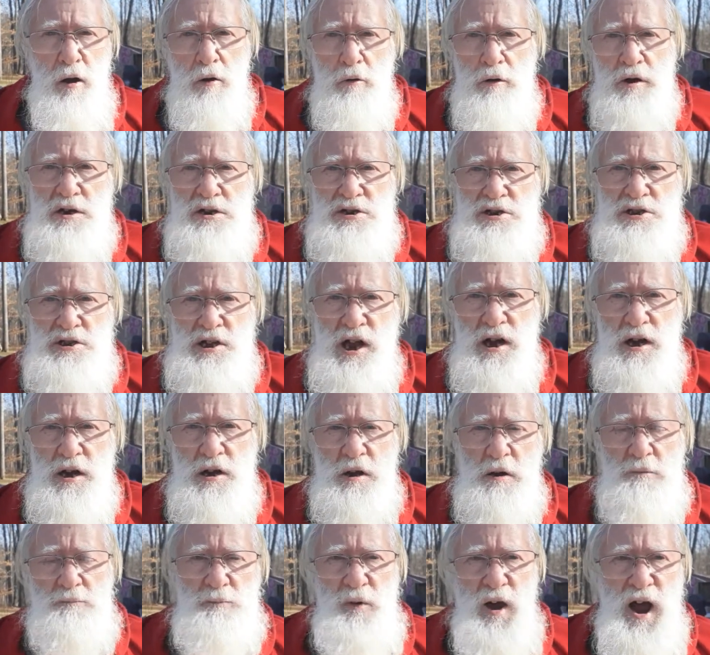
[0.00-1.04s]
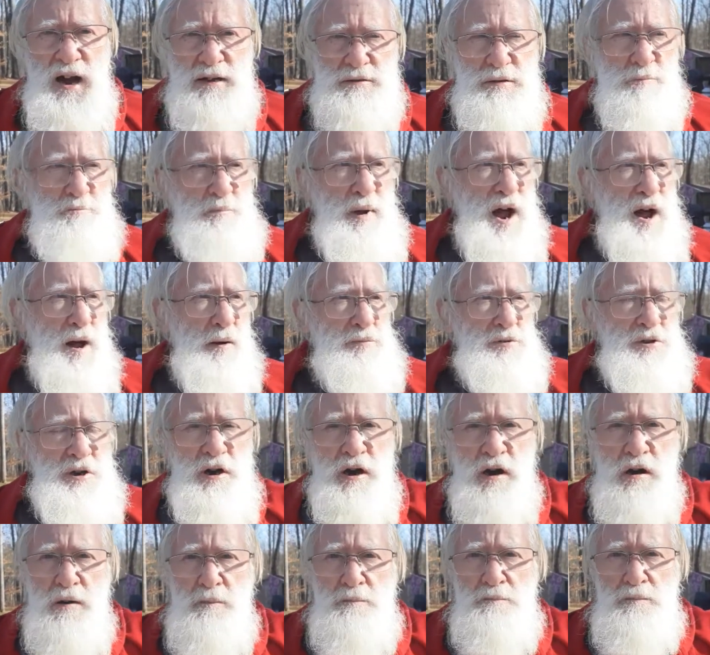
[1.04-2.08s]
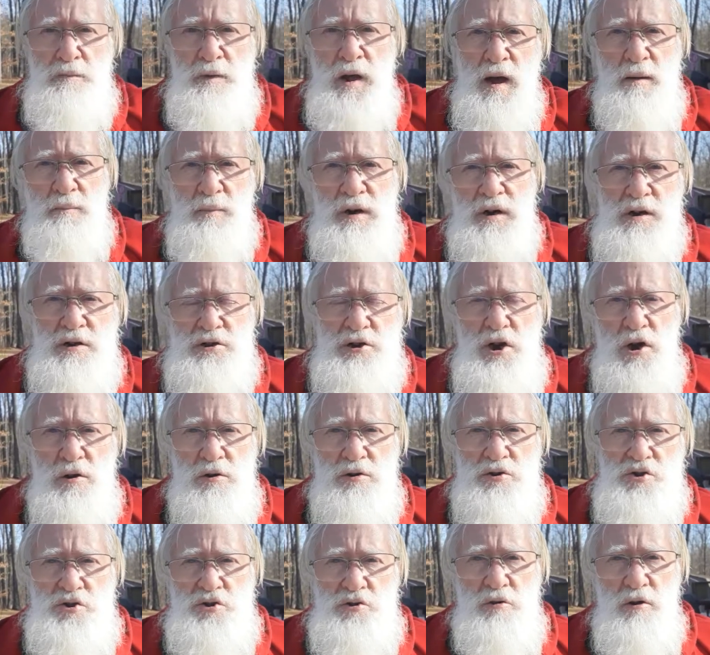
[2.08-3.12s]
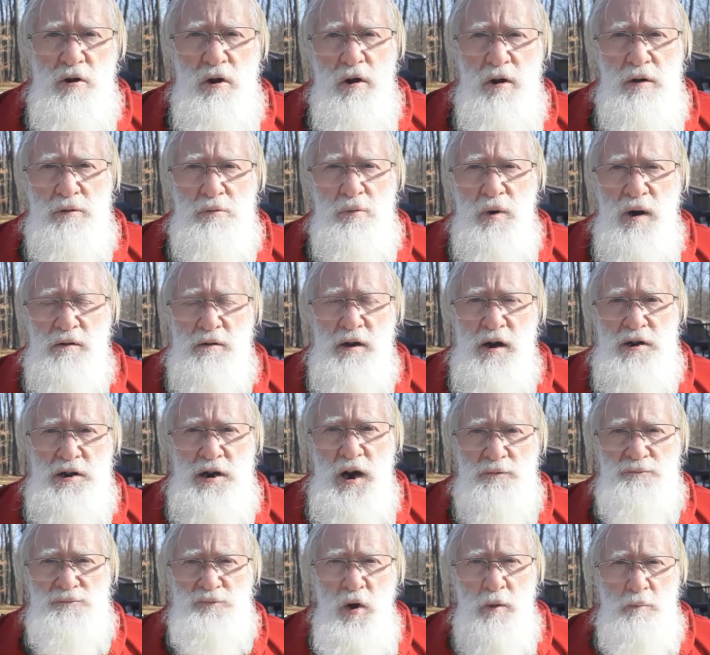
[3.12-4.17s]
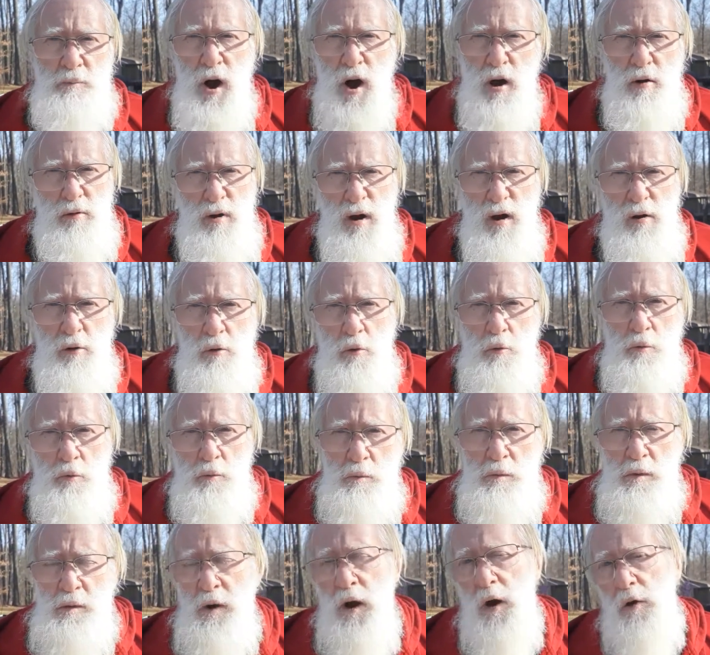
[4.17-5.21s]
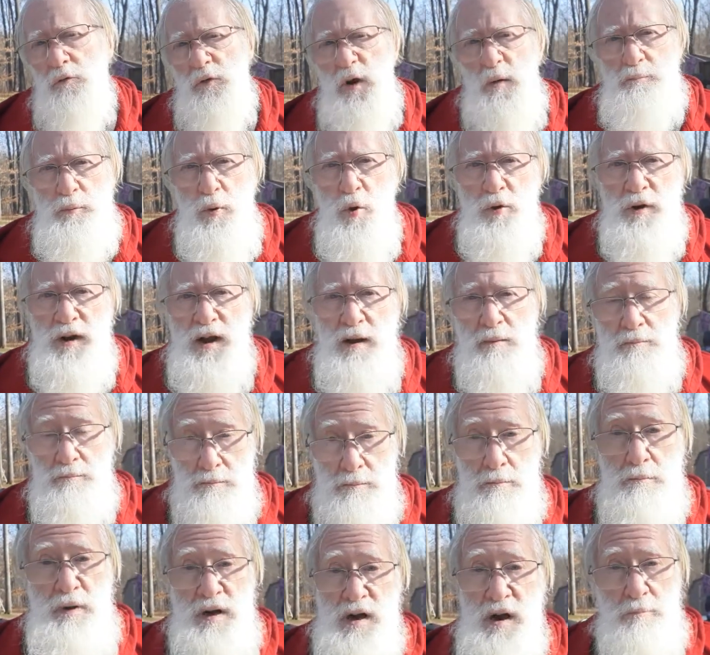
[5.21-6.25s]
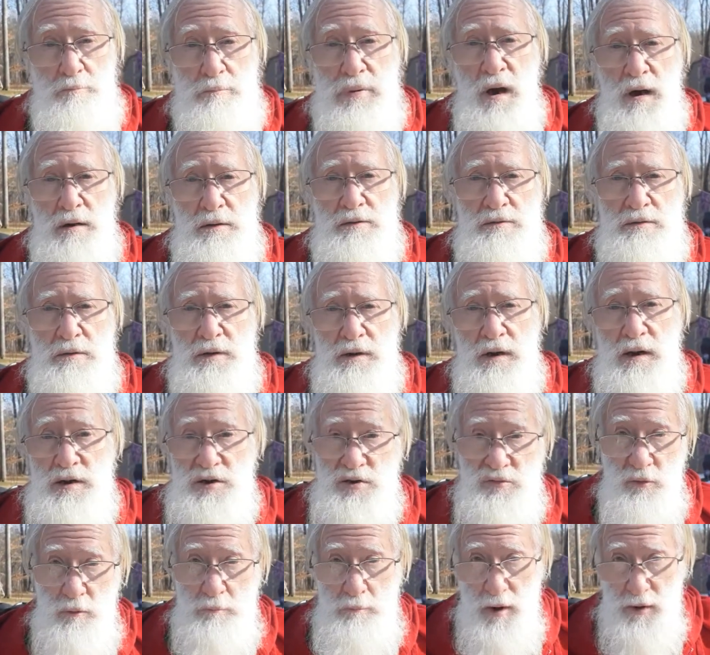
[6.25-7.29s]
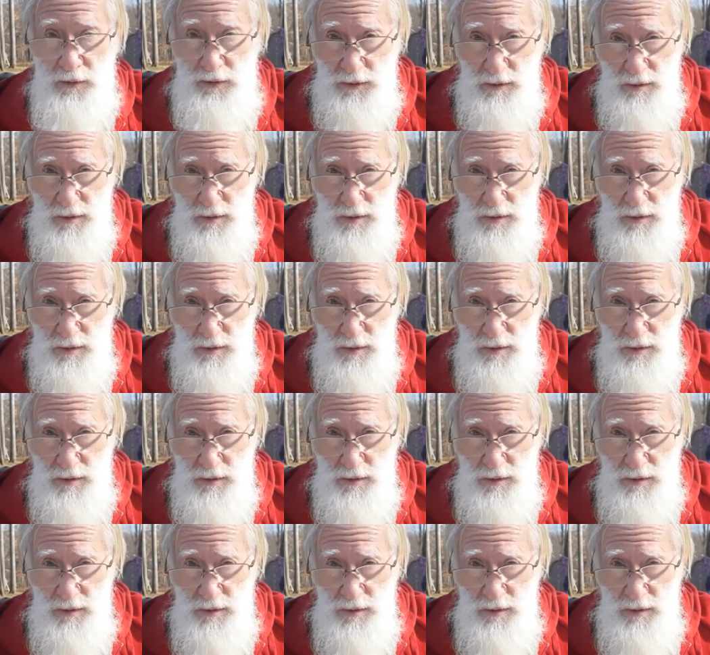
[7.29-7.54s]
he stated a fact about how many terrorists there are and where they come from. Report him. I got blocked 3 days for both of